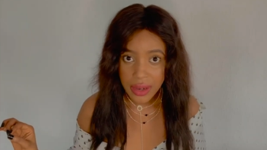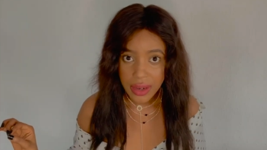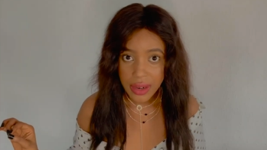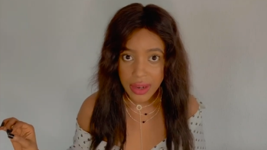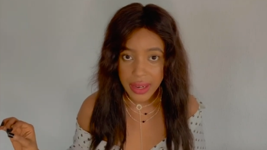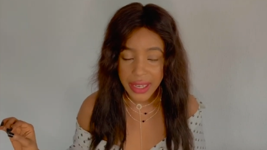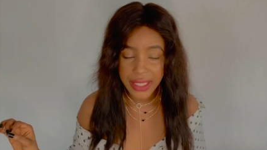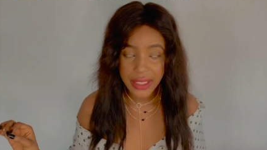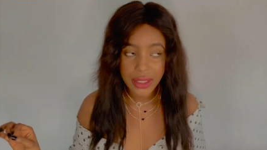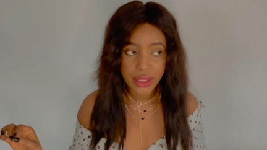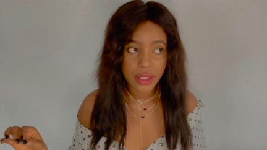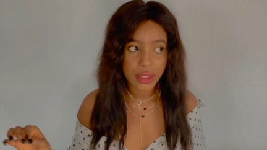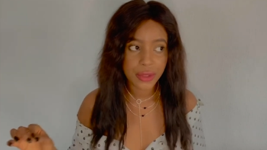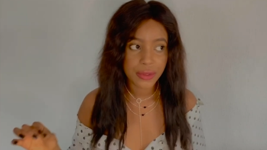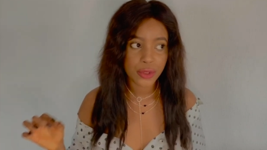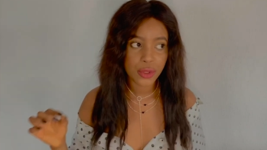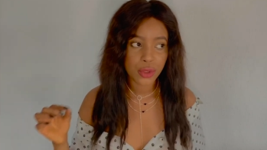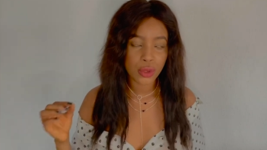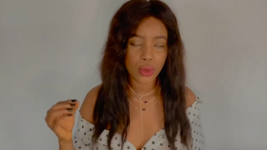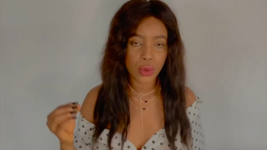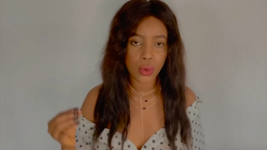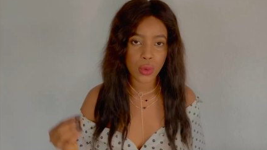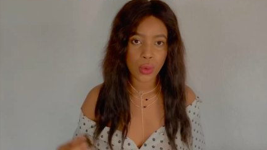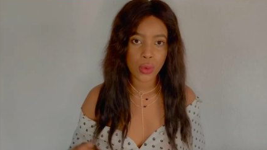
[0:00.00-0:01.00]
I don't even
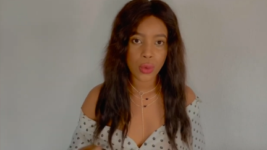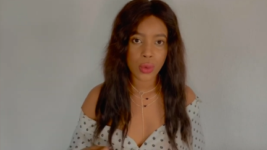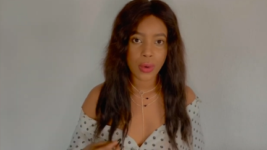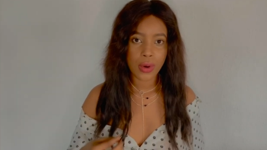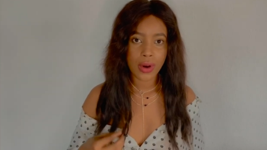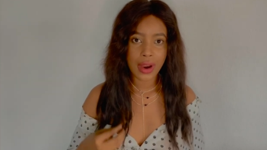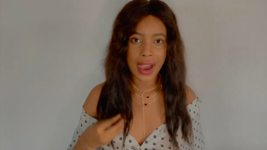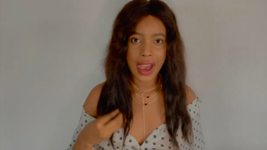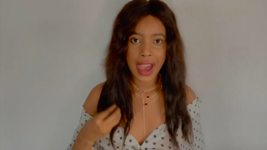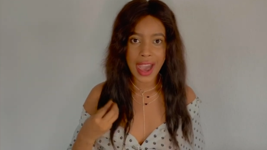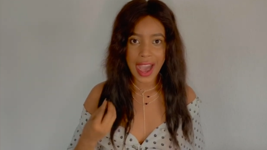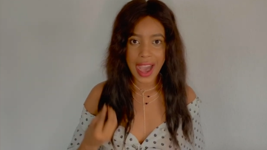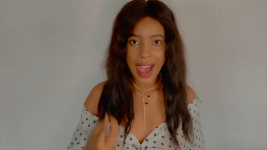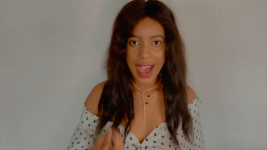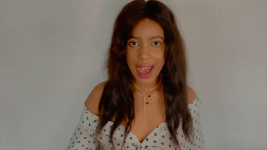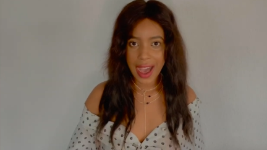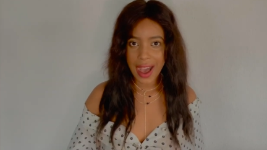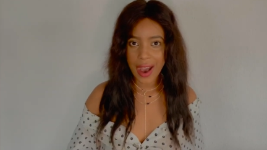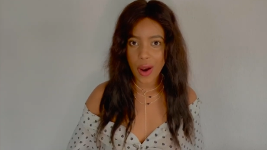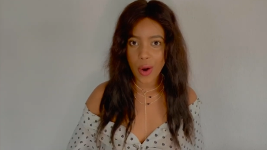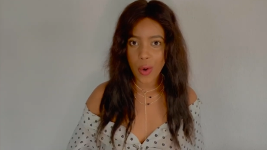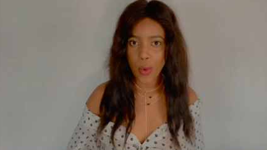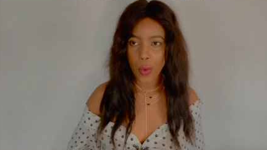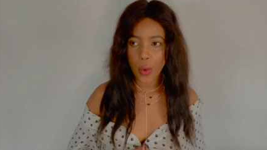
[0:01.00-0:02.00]
know
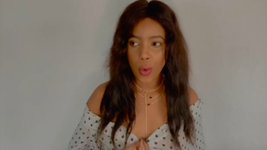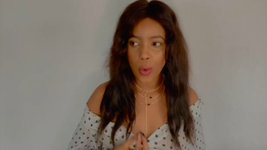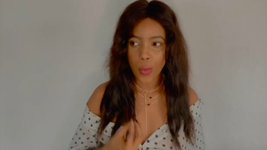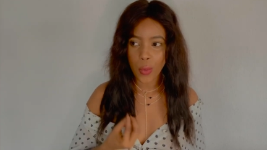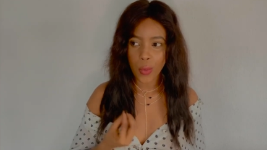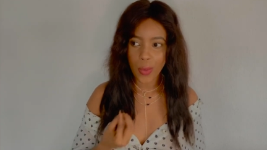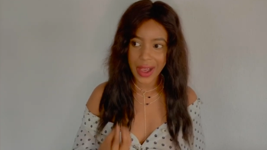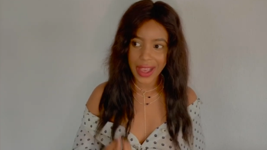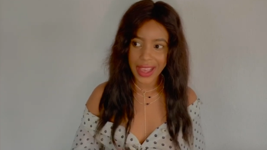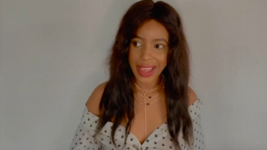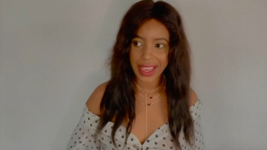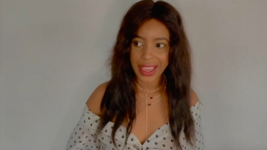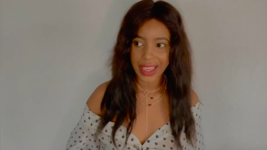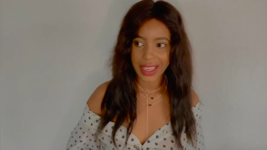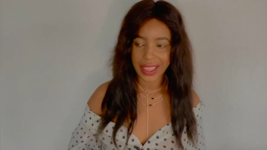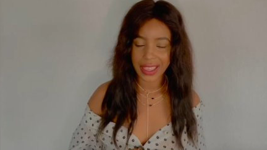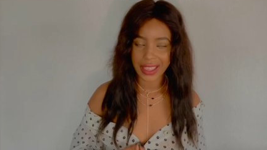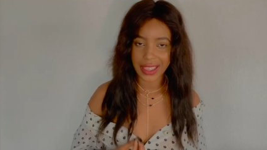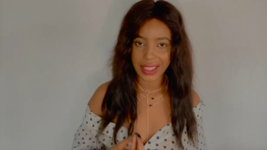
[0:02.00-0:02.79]
how or why